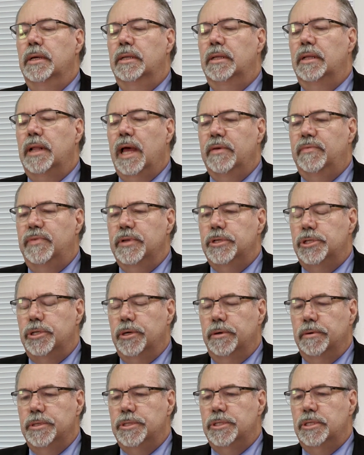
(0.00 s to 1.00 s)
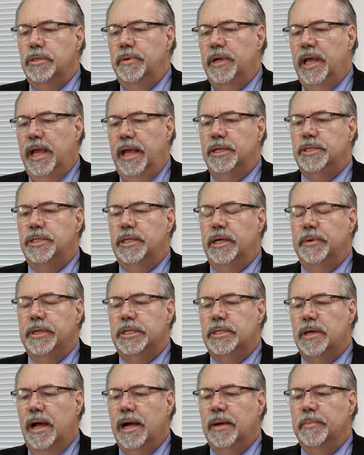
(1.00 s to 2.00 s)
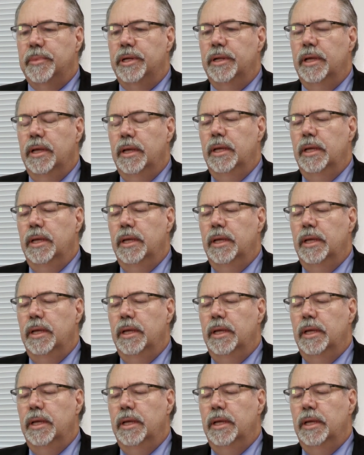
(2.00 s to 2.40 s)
life insurance to enhance their retirement